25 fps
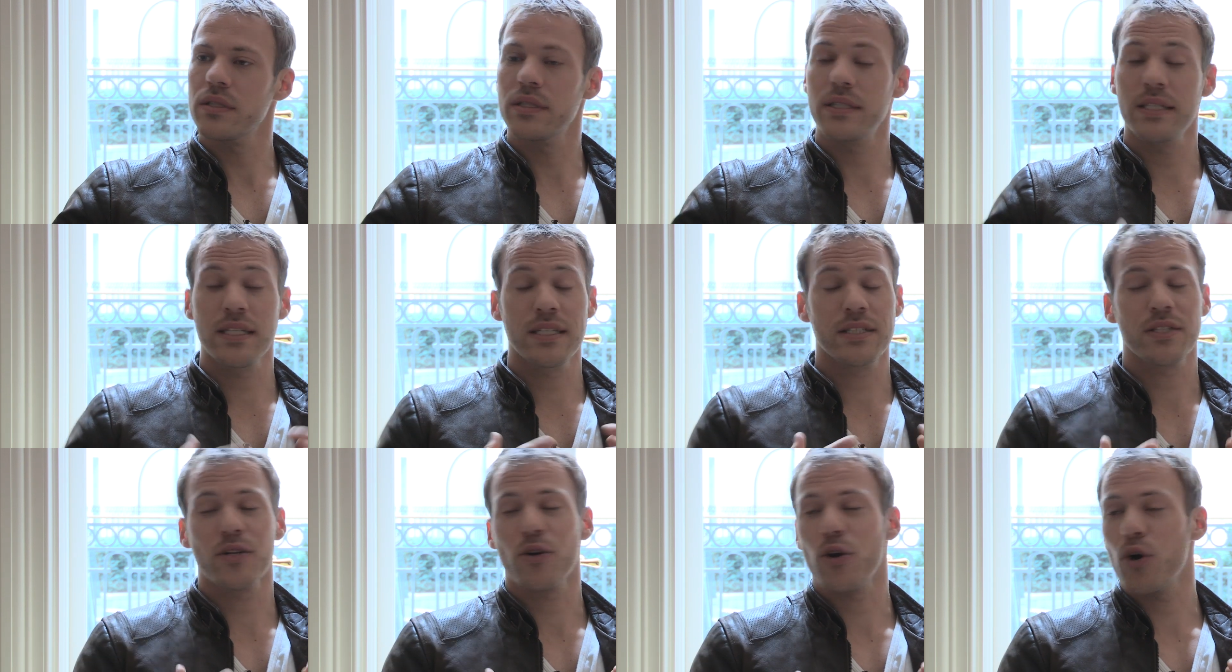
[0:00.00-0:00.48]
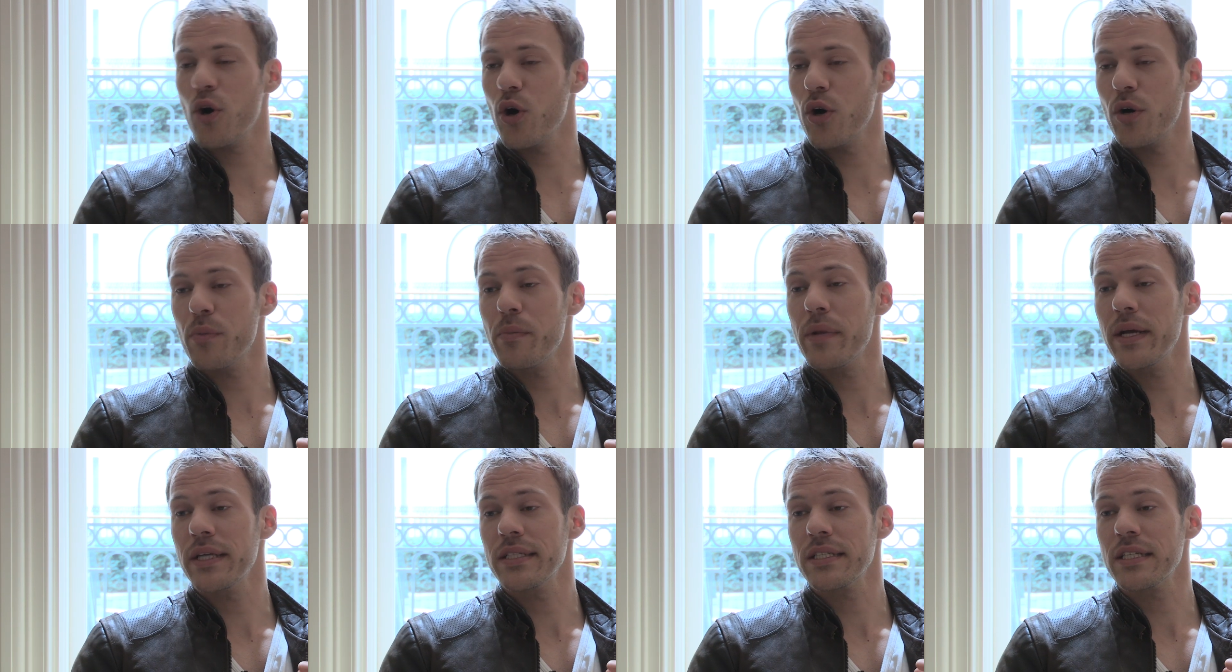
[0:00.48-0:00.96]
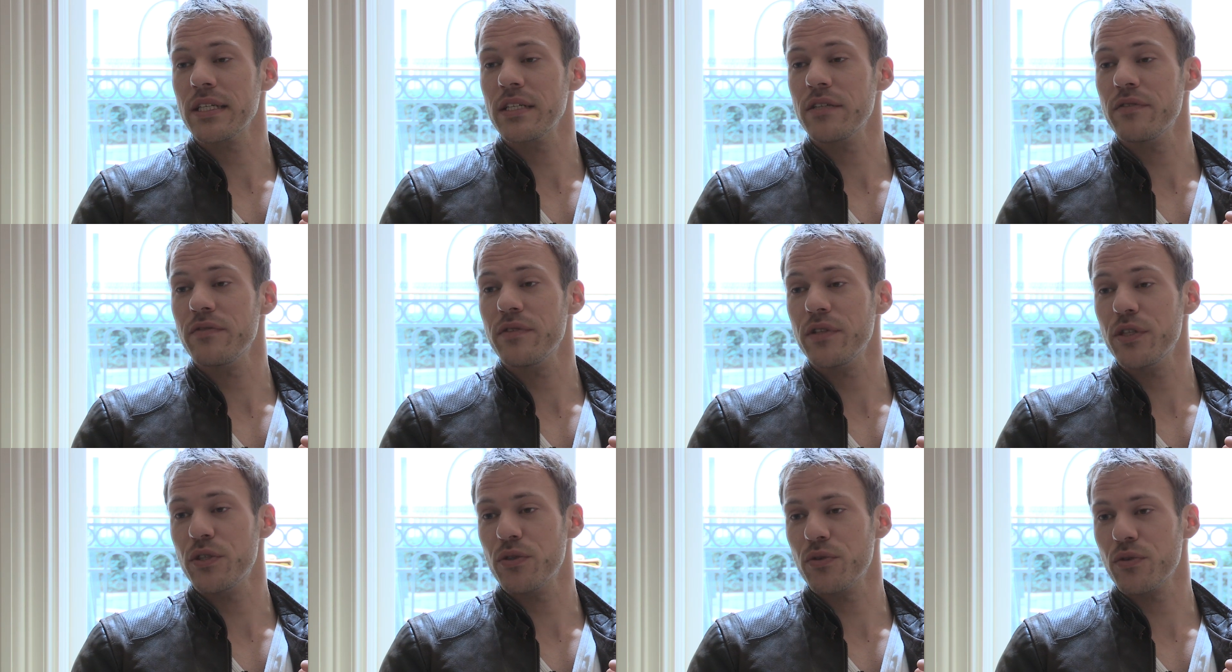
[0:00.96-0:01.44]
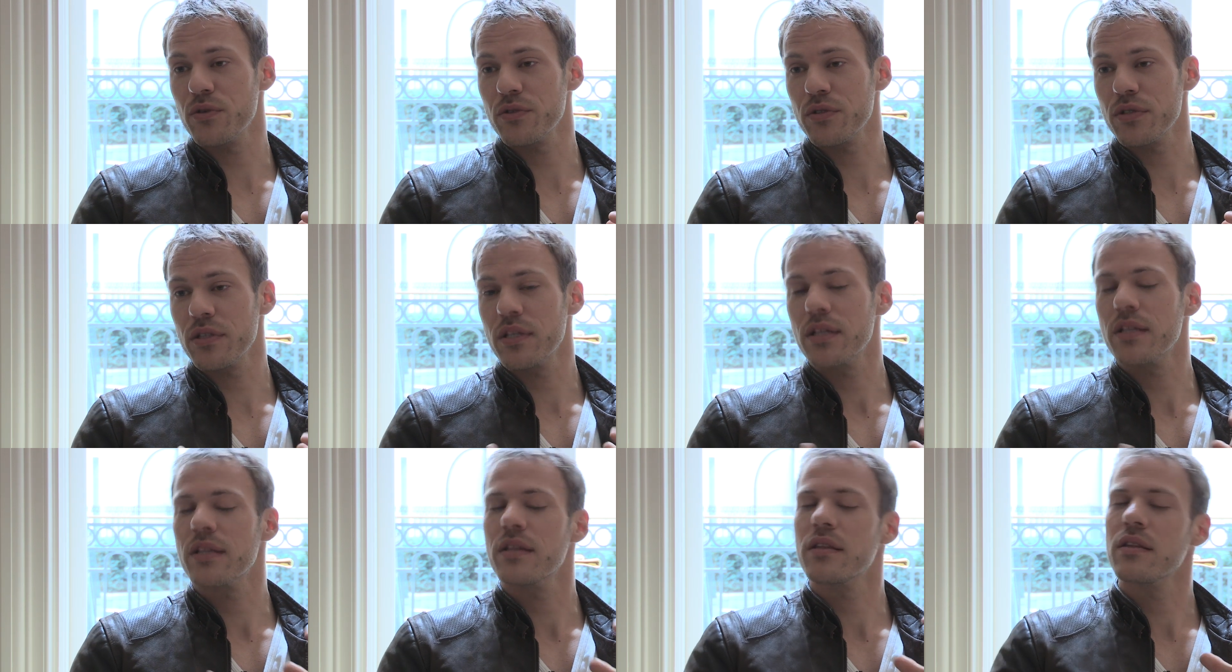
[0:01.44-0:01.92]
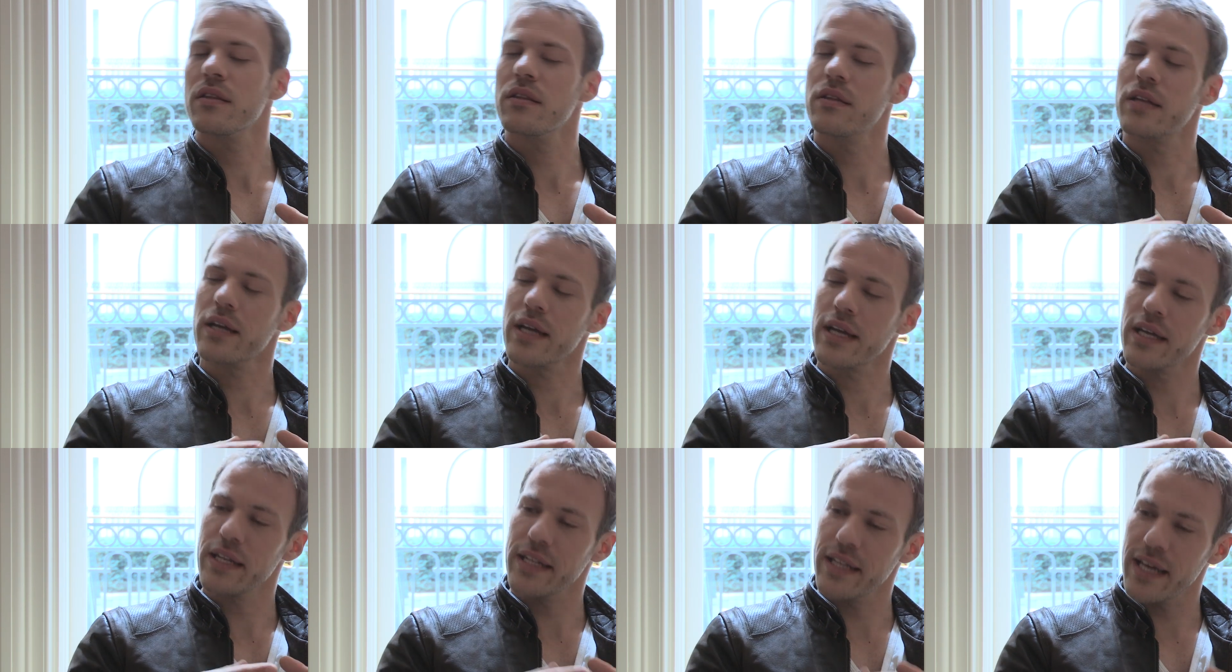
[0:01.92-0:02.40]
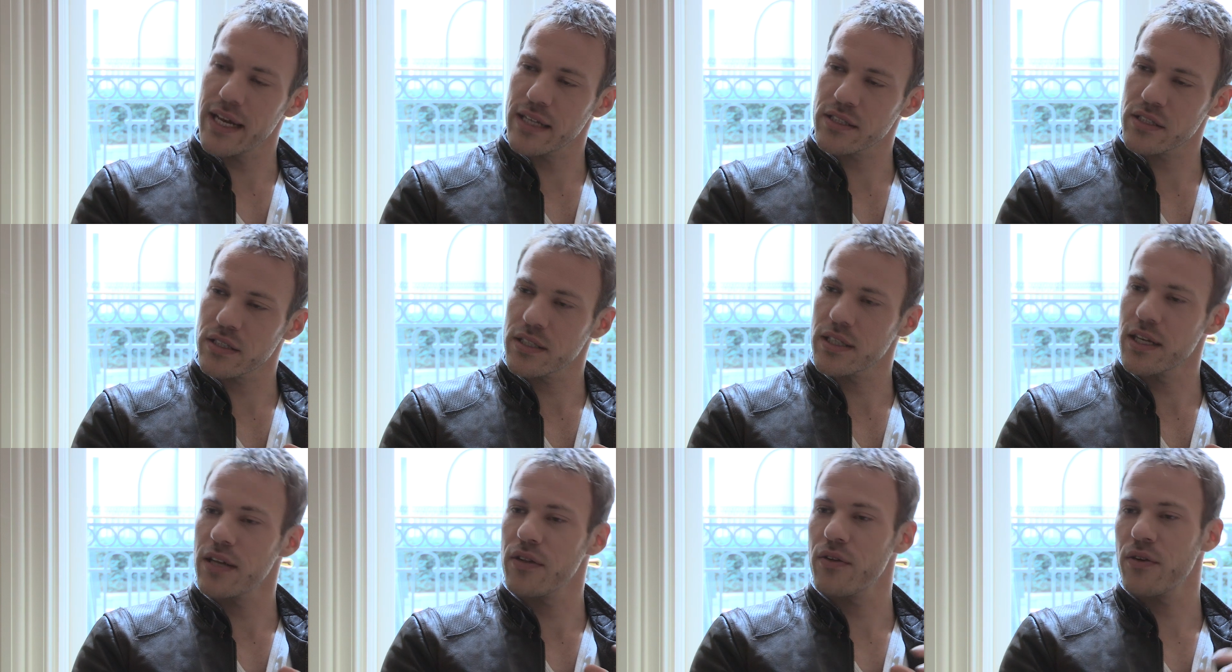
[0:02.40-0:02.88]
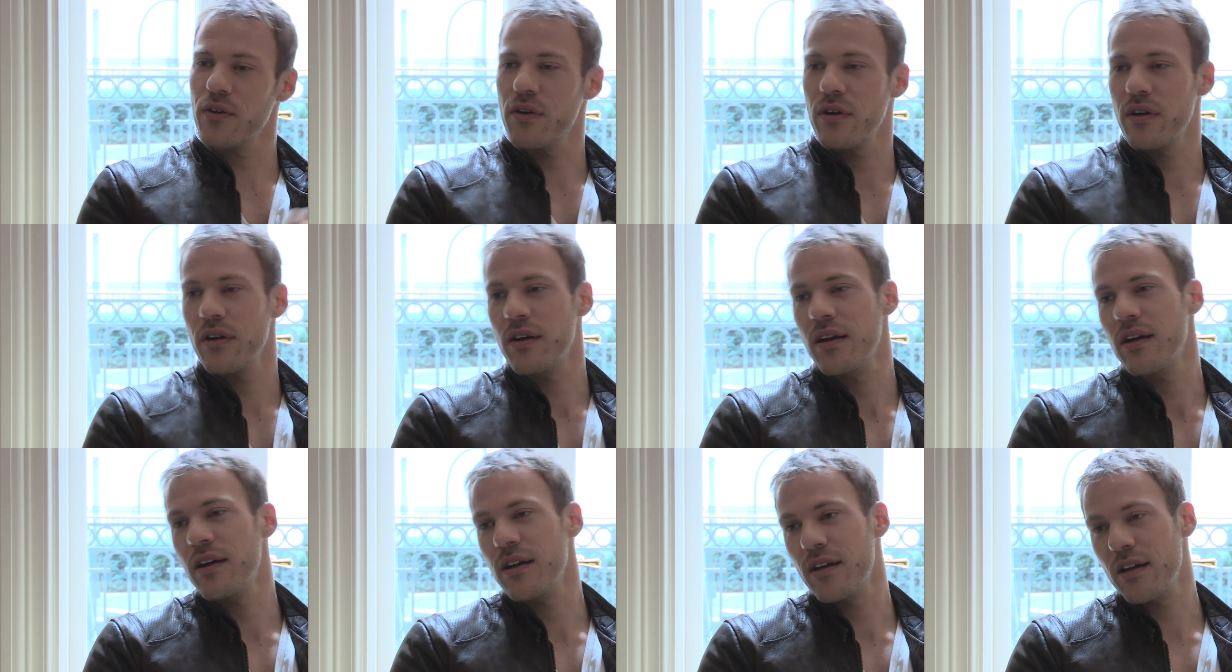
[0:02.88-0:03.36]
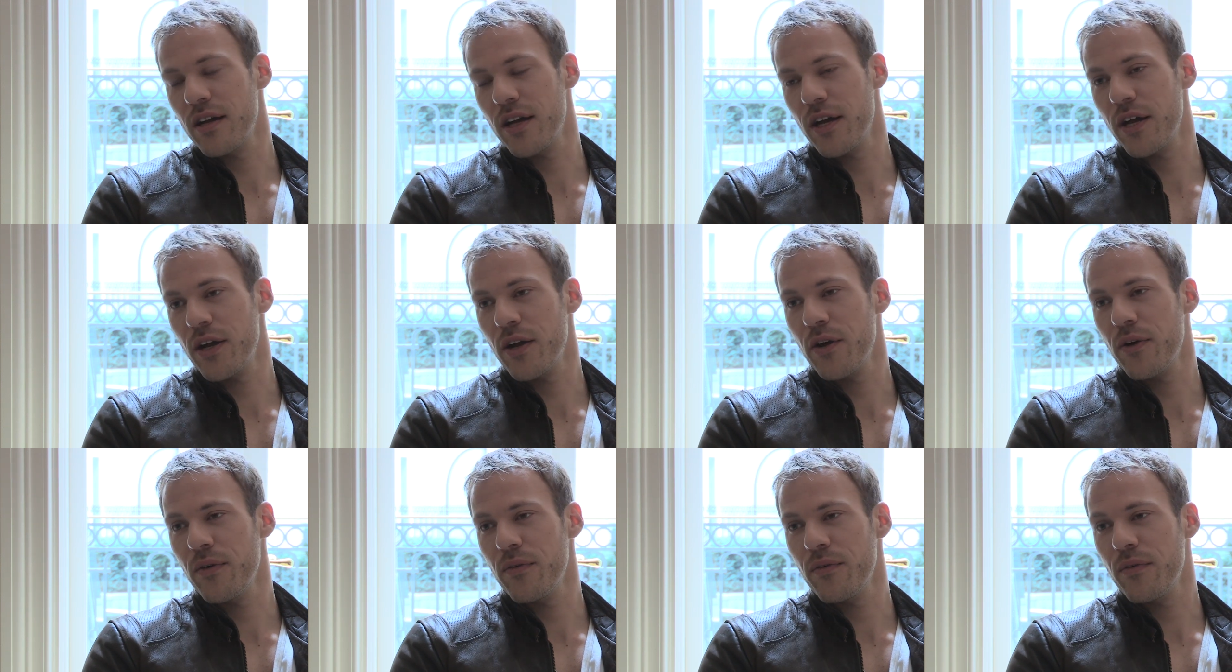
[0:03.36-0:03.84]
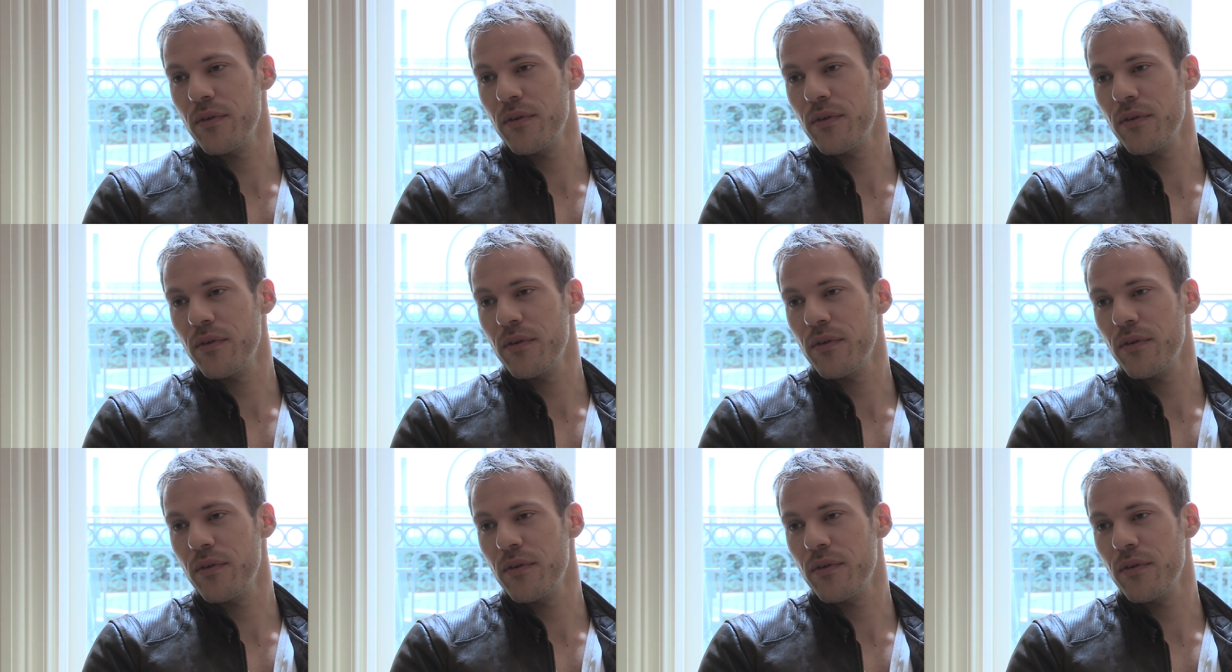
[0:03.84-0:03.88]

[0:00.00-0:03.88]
These are all amazing individuals that can dance together, you know.